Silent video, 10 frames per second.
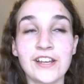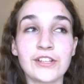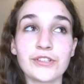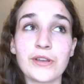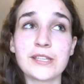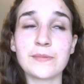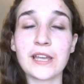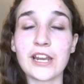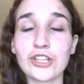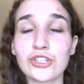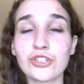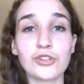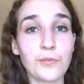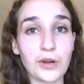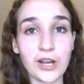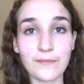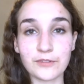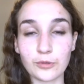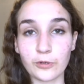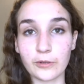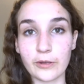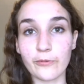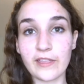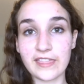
So he's been getting super comfortable with